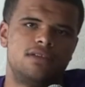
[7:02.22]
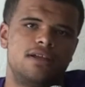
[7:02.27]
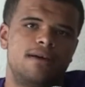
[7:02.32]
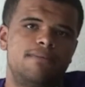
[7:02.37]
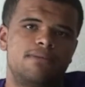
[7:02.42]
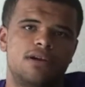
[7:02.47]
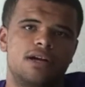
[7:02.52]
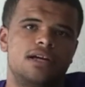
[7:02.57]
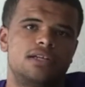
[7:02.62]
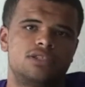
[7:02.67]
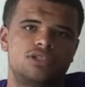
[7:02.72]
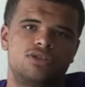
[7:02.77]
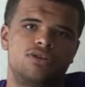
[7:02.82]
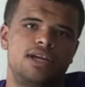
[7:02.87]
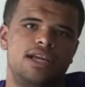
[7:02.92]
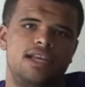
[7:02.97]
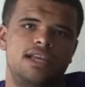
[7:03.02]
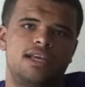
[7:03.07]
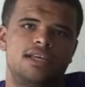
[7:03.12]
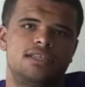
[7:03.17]
LeBron's
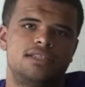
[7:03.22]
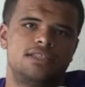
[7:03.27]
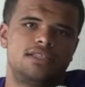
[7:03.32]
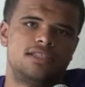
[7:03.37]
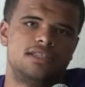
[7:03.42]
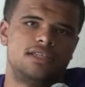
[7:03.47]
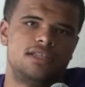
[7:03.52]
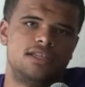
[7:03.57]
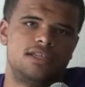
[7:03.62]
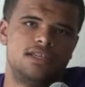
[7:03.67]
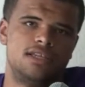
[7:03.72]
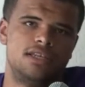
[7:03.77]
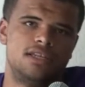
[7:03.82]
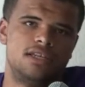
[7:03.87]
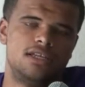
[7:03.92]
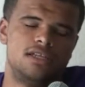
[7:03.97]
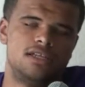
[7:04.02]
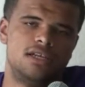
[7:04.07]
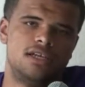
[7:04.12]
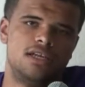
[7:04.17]
greatness.
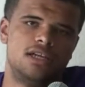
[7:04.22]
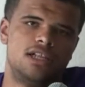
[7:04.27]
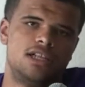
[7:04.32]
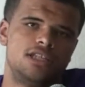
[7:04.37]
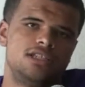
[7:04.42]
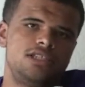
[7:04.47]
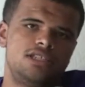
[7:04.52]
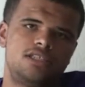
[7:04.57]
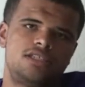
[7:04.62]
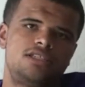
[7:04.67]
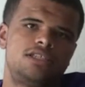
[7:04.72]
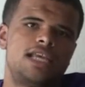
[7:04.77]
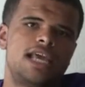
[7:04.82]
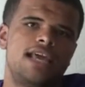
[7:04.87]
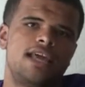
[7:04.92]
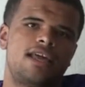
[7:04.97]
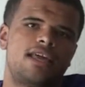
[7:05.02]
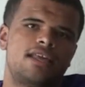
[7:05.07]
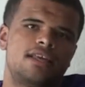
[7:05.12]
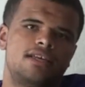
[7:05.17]
Let's just
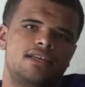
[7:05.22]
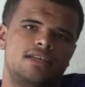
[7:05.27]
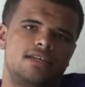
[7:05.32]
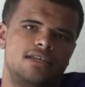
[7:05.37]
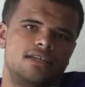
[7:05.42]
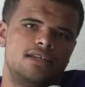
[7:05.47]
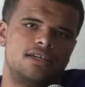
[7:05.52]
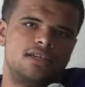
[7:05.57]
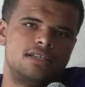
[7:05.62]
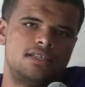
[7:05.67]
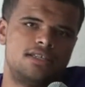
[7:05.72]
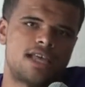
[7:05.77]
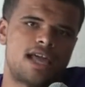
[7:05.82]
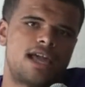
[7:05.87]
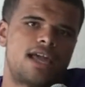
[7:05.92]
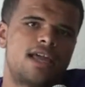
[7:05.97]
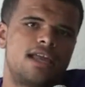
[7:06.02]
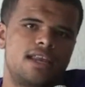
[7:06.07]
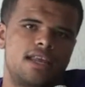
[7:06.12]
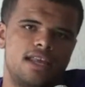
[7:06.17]
take a
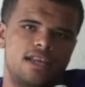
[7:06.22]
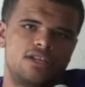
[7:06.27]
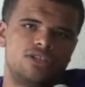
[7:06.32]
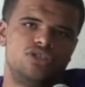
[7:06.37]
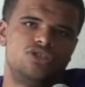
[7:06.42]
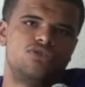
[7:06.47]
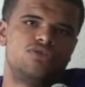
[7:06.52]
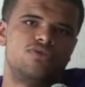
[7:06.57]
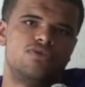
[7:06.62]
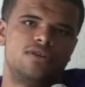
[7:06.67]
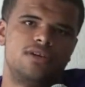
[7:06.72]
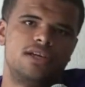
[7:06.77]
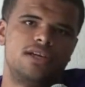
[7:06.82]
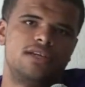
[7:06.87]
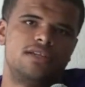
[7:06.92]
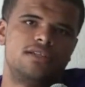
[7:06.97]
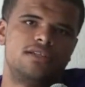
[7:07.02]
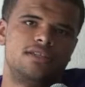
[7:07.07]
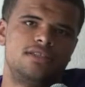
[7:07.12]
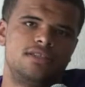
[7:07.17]
second and
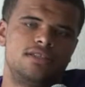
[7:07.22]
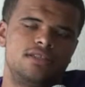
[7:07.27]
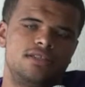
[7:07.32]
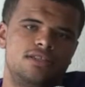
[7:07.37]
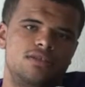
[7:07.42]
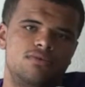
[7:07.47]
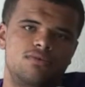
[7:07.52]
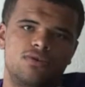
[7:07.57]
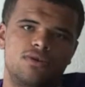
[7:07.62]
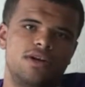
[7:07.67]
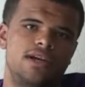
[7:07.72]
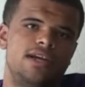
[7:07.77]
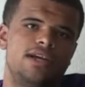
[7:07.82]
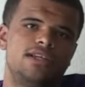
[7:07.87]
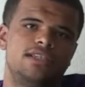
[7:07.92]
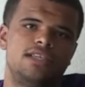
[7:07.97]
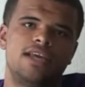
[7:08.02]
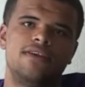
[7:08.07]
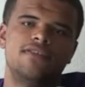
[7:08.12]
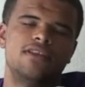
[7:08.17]
enjoy the
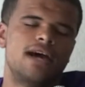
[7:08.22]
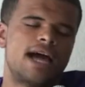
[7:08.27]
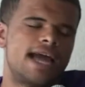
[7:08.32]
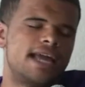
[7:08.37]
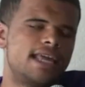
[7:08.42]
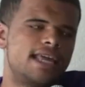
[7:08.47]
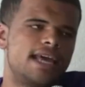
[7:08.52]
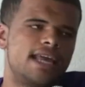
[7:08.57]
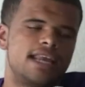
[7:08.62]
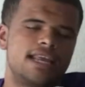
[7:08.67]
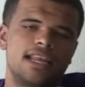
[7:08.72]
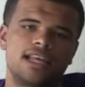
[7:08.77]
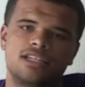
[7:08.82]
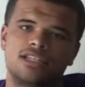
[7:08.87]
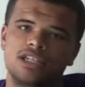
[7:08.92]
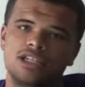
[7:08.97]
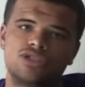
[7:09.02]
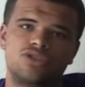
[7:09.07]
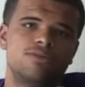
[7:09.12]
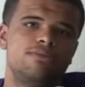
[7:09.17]
Warriors. Even though I get it, it's
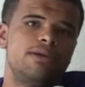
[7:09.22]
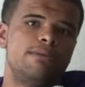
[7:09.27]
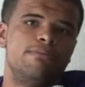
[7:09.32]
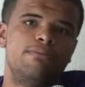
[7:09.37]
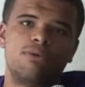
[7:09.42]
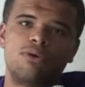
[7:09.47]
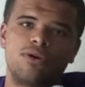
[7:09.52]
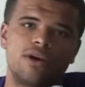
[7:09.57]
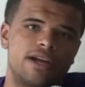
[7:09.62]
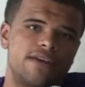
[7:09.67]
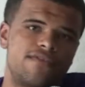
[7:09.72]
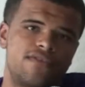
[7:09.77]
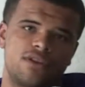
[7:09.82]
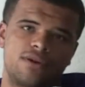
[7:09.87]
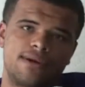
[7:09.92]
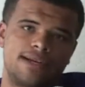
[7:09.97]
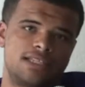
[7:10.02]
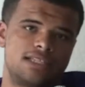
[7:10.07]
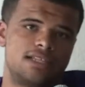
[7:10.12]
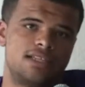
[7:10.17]
extremely boring for the
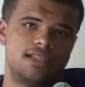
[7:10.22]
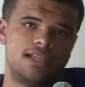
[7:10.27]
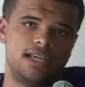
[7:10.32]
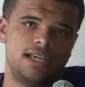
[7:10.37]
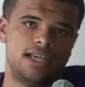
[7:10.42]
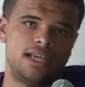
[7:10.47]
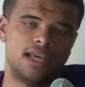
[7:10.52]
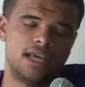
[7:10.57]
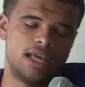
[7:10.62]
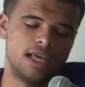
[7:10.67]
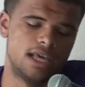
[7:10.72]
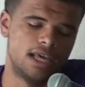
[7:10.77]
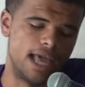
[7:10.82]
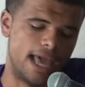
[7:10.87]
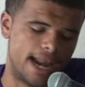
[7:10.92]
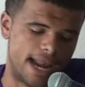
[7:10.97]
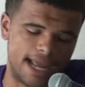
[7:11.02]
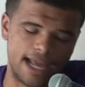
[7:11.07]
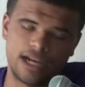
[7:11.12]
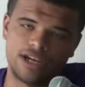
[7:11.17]
rest of the league,
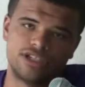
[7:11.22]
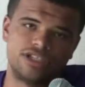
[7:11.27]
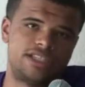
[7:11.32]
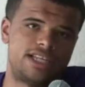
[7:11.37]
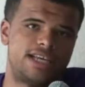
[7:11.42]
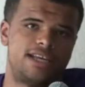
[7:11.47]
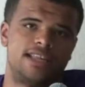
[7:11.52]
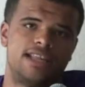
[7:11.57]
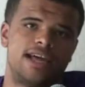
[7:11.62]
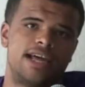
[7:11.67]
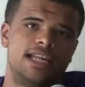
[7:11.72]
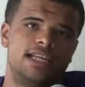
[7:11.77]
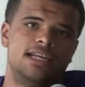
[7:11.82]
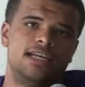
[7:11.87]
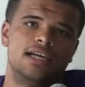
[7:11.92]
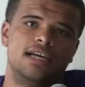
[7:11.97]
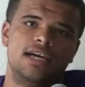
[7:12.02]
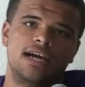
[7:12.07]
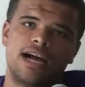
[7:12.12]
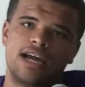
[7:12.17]
and I understand that.
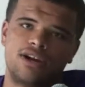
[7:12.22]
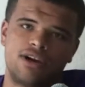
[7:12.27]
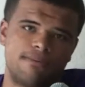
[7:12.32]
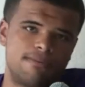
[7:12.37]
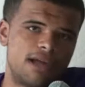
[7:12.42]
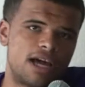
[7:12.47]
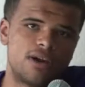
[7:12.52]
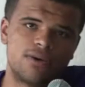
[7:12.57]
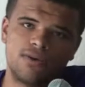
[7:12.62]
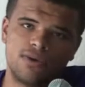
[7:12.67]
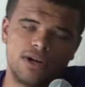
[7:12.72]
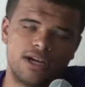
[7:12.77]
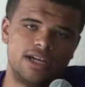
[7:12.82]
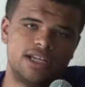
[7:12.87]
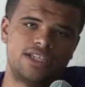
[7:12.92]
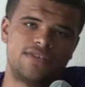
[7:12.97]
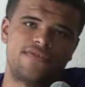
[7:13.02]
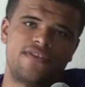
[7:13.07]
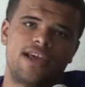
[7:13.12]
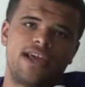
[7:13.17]
I'm not a
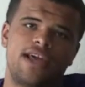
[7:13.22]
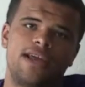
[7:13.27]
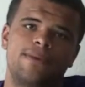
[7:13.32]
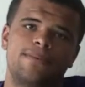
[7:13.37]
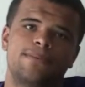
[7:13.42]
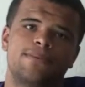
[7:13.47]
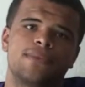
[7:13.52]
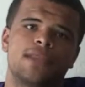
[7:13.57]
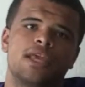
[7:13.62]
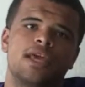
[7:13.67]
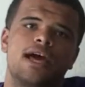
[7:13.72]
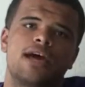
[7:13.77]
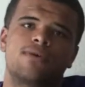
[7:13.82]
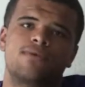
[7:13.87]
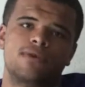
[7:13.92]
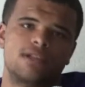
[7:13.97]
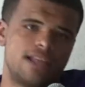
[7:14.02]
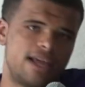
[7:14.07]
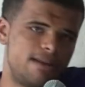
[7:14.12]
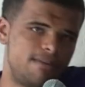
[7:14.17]
Warriors fan. I
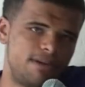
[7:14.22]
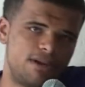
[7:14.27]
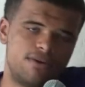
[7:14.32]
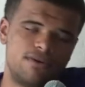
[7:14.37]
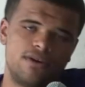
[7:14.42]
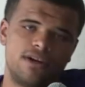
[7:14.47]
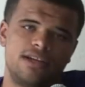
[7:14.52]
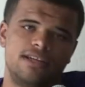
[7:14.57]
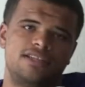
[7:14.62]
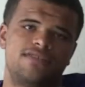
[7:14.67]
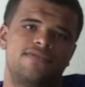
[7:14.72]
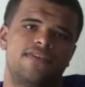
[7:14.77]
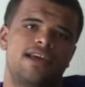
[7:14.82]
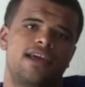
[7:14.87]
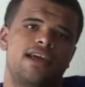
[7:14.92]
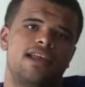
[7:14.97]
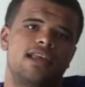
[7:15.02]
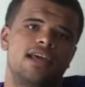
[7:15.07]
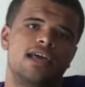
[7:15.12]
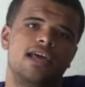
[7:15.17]
don't claim to be a Warriors
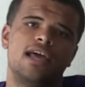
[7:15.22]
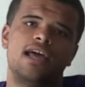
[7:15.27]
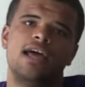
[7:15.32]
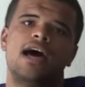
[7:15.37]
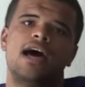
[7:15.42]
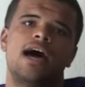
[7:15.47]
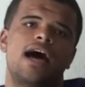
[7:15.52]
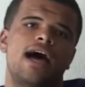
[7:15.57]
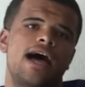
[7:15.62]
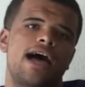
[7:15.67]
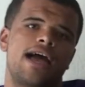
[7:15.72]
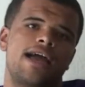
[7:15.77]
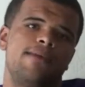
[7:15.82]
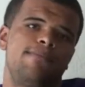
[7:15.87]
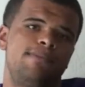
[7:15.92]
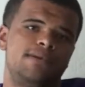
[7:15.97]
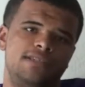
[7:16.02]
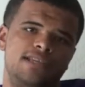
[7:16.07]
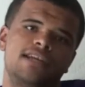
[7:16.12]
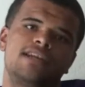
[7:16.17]
fan. I
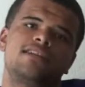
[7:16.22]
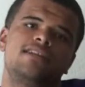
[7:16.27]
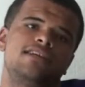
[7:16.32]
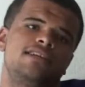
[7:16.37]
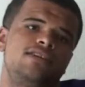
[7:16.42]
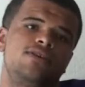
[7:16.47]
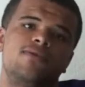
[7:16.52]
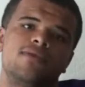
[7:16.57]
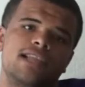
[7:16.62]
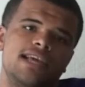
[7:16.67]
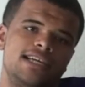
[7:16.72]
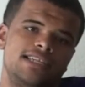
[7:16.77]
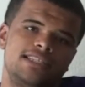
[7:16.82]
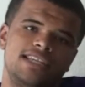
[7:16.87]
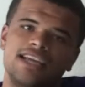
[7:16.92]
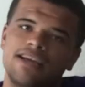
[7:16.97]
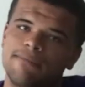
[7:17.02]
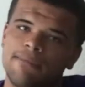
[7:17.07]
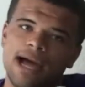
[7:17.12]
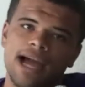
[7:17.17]
particularly don't like
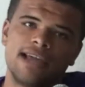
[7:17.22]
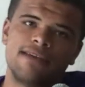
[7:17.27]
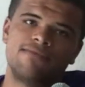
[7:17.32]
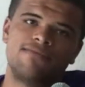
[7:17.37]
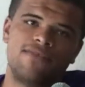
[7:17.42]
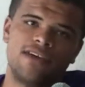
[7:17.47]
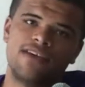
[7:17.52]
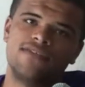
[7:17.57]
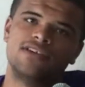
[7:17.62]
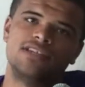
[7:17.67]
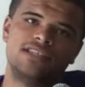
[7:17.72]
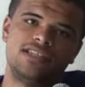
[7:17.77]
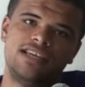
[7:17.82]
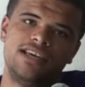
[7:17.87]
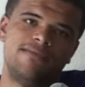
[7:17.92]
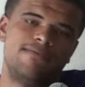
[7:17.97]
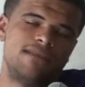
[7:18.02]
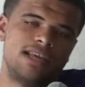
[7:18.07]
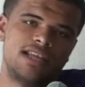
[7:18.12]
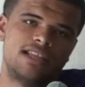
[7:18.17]
seeing my favorite
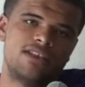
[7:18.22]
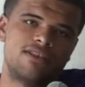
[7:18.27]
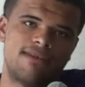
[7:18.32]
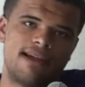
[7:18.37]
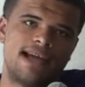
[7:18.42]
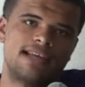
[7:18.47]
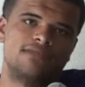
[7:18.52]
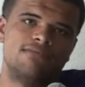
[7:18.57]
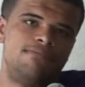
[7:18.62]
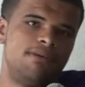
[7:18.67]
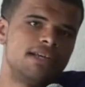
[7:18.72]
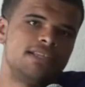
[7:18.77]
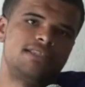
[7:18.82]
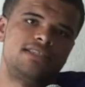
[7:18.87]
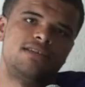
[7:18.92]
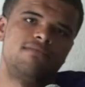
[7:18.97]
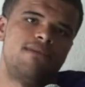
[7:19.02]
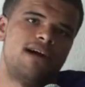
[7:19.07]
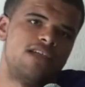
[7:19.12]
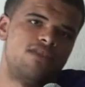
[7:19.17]
team get their ass
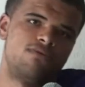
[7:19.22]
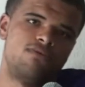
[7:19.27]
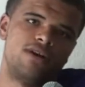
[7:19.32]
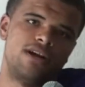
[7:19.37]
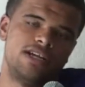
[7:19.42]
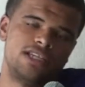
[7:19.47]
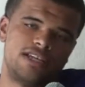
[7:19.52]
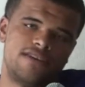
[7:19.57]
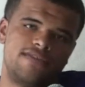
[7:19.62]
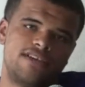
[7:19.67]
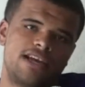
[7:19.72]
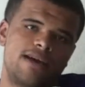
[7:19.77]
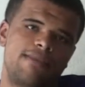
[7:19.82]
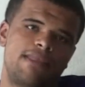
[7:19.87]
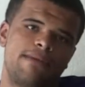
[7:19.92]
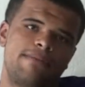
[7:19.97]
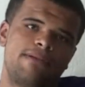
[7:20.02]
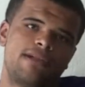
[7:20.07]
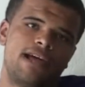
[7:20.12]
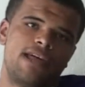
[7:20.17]
busted by the Warriors every time
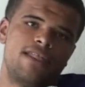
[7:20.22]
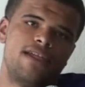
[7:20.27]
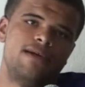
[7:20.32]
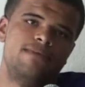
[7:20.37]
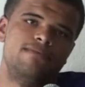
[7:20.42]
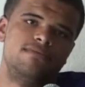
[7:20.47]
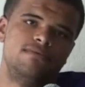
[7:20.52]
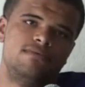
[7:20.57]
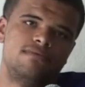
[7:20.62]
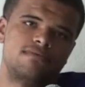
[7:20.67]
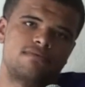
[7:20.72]
they play them.